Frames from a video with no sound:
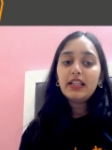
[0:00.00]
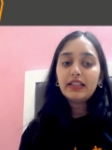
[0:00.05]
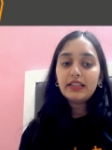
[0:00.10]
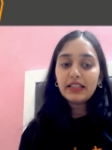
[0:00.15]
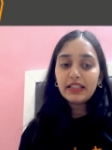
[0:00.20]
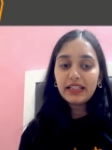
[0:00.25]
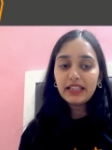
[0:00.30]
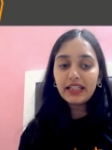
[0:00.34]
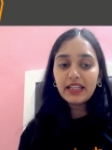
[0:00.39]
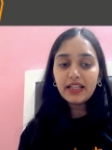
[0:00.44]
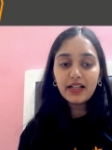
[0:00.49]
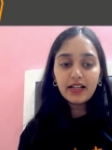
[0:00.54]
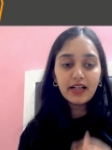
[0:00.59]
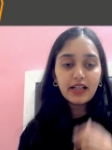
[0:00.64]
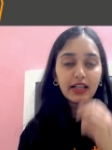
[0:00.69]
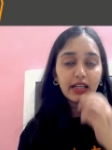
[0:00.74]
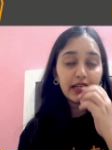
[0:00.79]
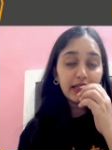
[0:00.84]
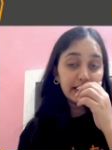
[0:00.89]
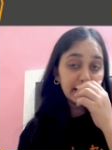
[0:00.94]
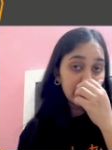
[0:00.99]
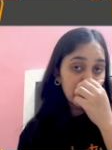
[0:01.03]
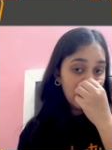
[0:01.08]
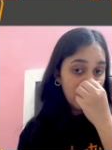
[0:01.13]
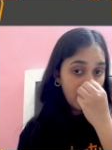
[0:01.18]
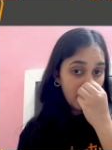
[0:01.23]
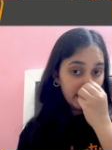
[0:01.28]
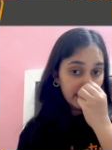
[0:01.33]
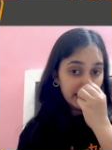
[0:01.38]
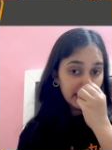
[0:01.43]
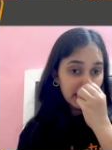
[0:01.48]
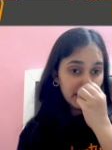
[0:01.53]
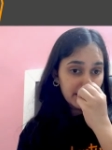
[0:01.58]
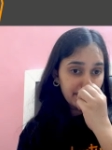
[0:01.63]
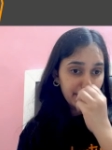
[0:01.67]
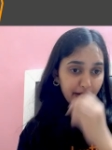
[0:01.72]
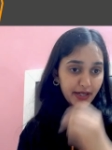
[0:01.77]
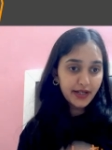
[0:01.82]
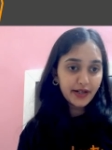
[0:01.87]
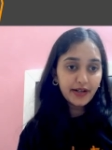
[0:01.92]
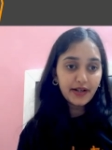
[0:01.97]
Here, in the ordered
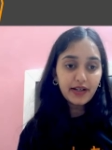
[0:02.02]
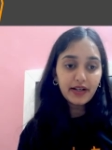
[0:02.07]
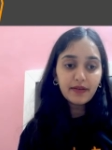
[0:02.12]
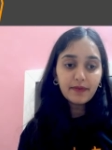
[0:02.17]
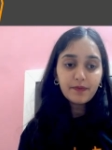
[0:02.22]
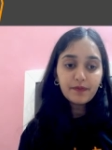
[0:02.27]
pair,